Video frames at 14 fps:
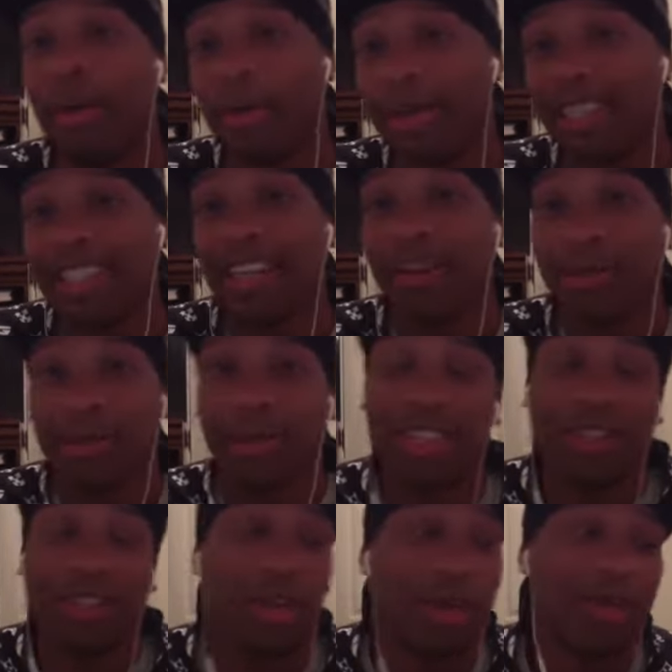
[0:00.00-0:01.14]
picked out from
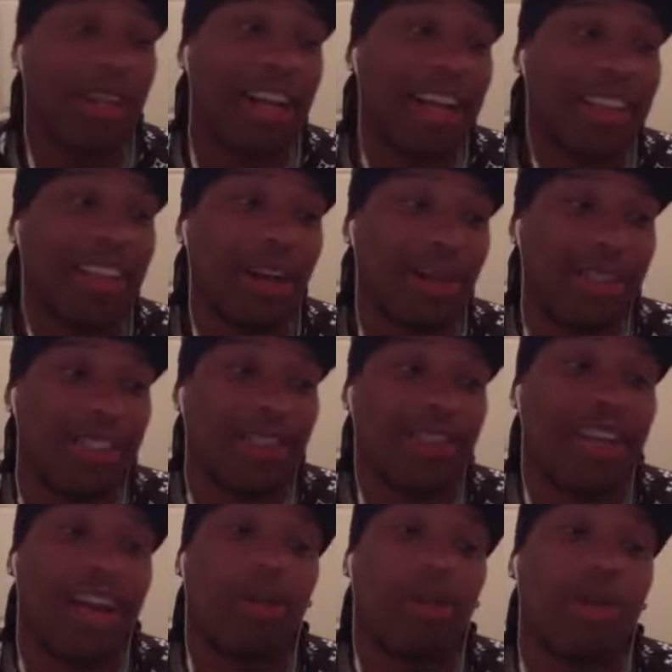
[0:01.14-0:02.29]
Country Grammar that I thought stood
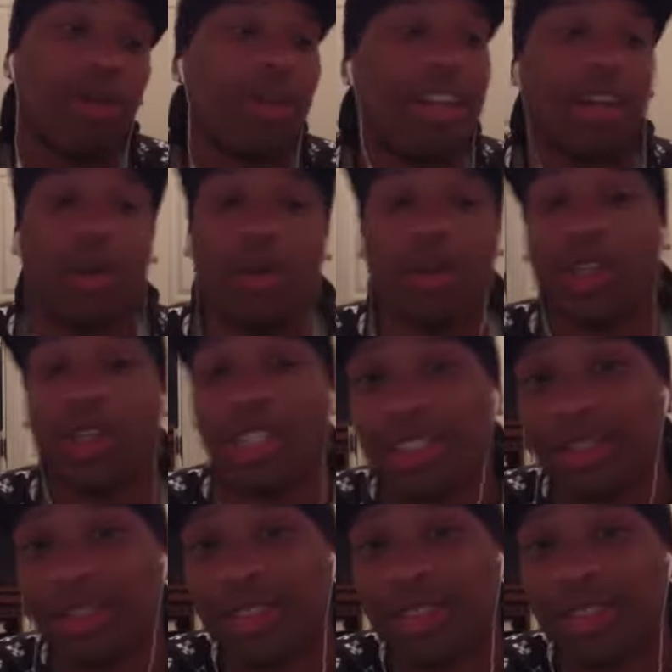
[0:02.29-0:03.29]
out was one, the chorus,